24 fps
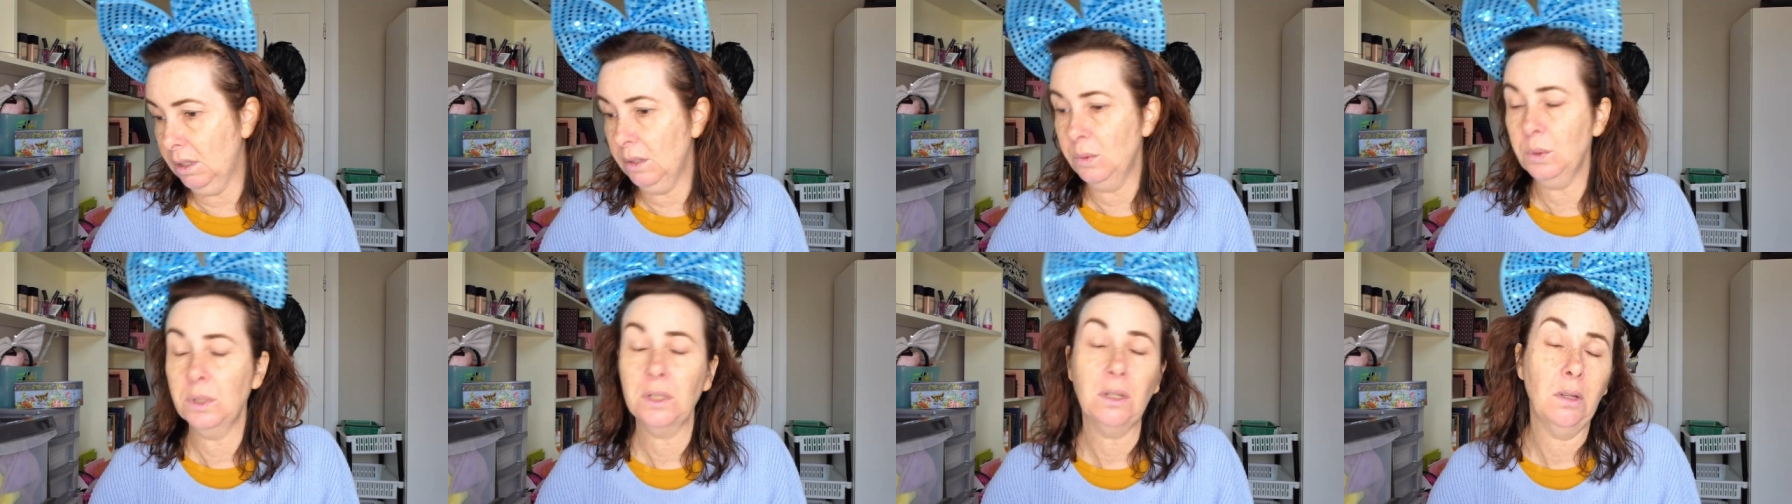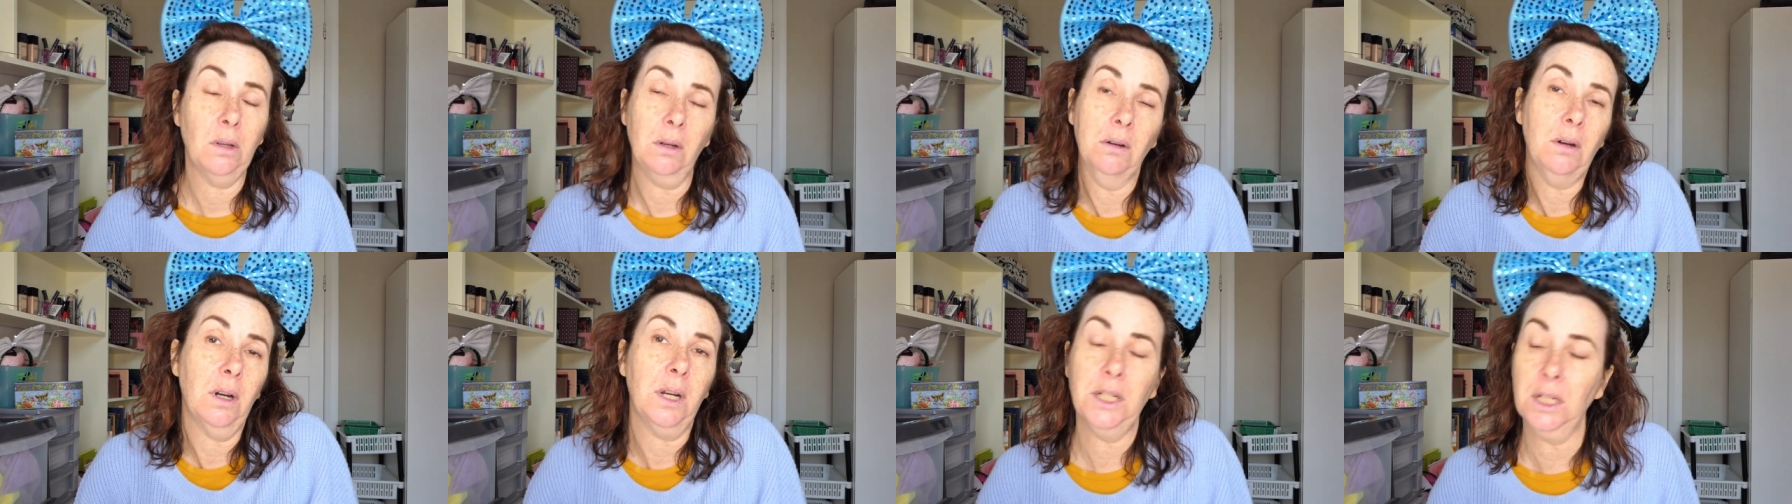it was
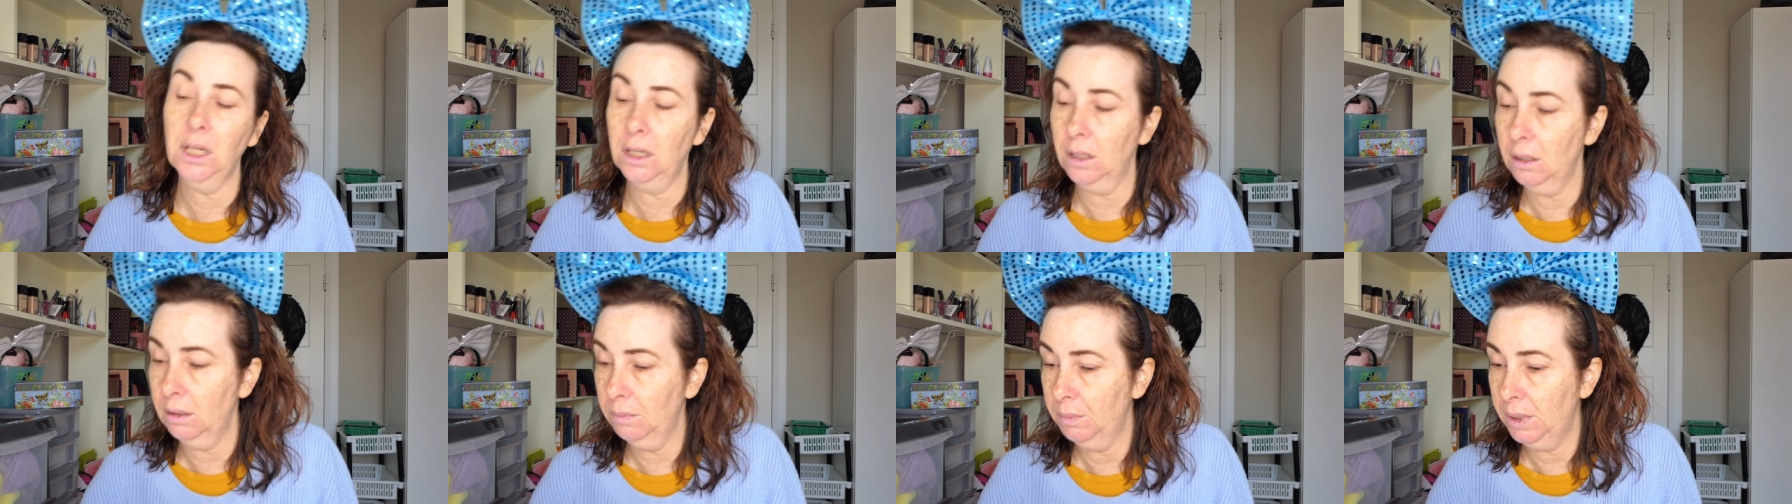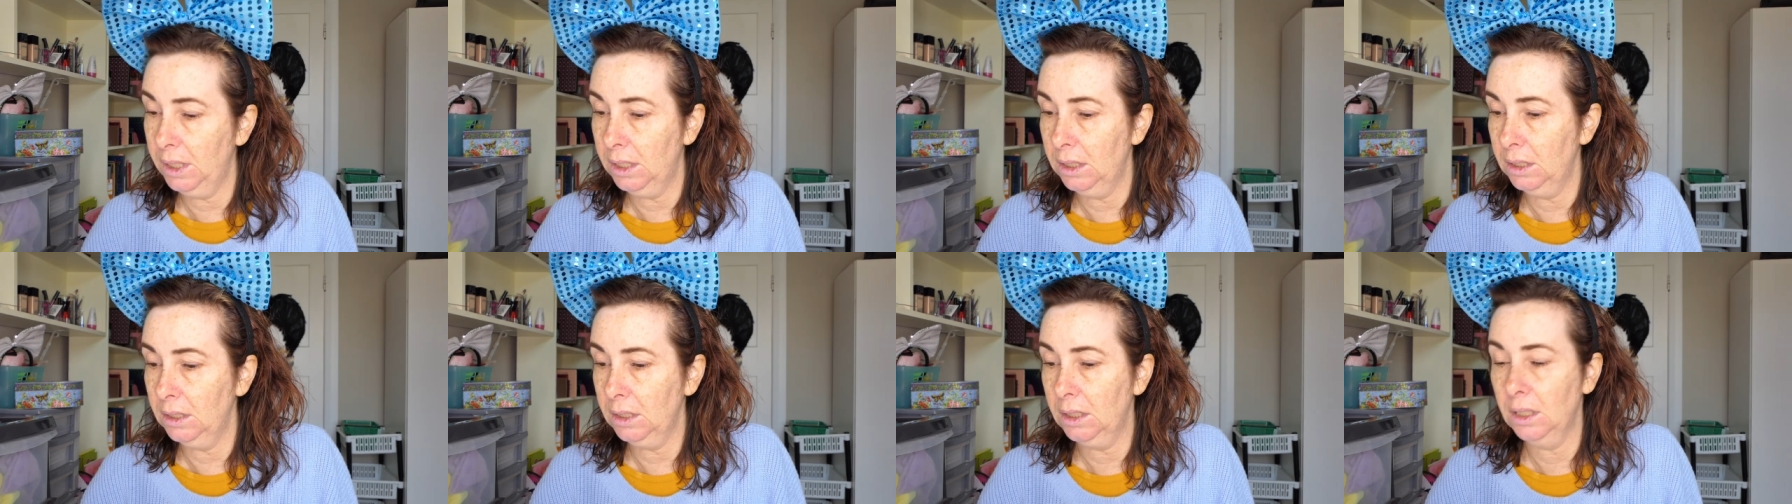her eyeshadow
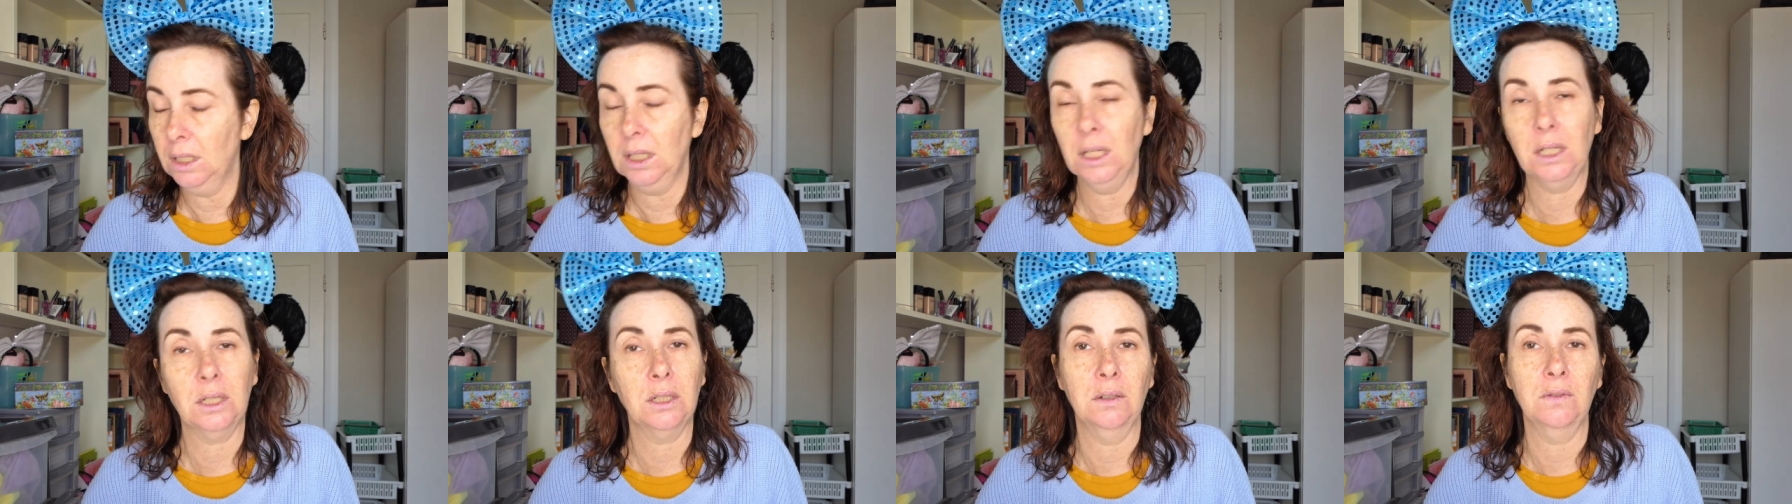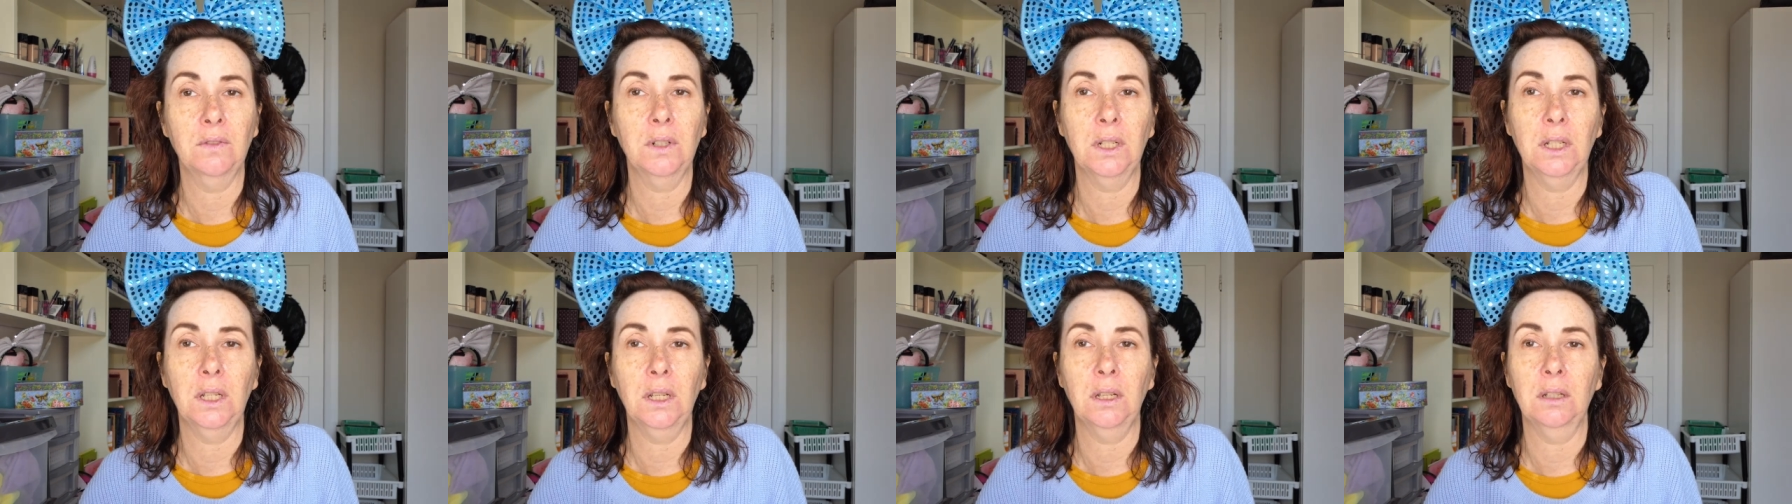palette collection
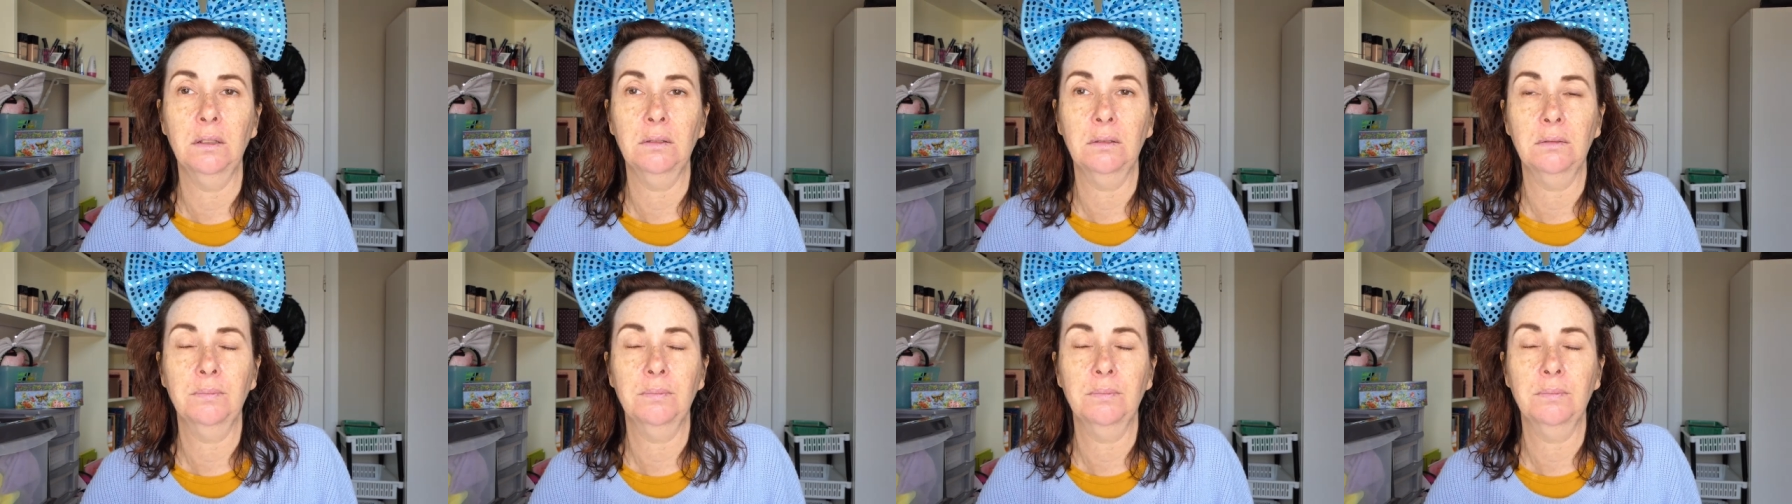video.